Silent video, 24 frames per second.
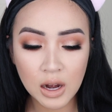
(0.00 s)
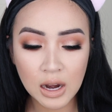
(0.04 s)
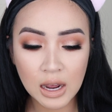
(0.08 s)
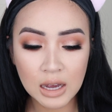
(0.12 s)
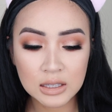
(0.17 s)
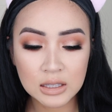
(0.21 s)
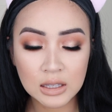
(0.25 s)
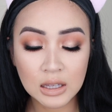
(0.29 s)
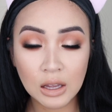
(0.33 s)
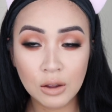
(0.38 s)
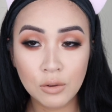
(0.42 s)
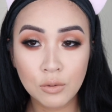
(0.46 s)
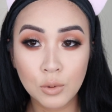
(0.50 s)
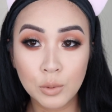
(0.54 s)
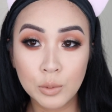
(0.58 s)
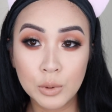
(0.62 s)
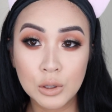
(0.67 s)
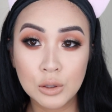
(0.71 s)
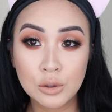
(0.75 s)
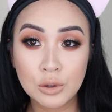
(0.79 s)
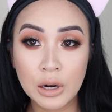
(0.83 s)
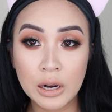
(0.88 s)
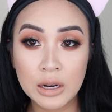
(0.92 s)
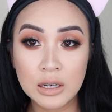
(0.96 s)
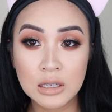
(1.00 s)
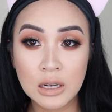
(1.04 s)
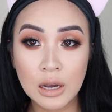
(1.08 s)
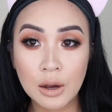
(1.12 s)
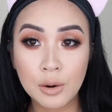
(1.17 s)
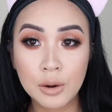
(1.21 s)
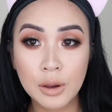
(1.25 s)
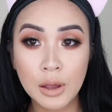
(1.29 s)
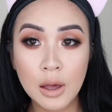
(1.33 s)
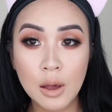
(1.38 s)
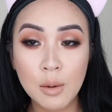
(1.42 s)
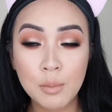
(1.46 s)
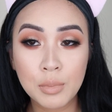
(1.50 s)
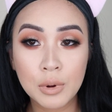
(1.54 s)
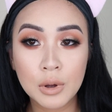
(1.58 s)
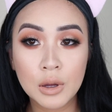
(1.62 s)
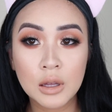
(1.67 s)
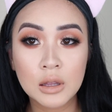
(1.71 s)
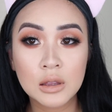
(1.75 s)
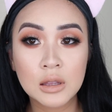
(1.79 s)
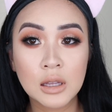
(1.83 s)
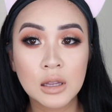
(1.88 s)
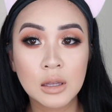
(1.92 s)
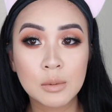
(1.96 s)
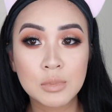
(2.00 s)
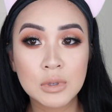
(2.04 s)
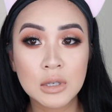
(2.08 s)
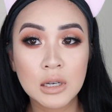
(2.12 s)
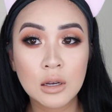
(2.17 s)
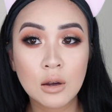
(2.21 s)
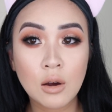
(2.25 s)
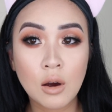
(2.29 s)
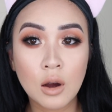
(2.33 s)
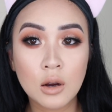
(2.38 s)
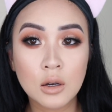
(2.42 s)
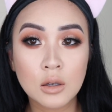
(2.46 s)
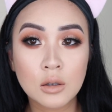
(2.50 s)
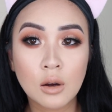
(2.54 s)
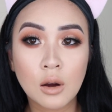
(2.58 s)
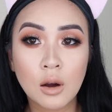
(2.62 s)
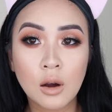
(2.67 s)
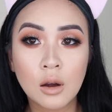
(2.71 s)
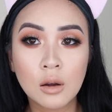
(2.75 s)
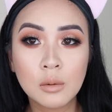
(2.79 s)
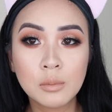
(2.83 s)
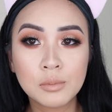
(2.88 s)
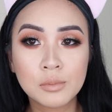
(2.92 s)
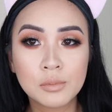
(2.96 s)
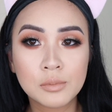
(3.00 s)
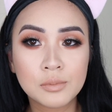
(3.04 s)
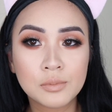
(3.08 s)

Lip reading: it hasn't like fully dried down yet, put the lipstick on top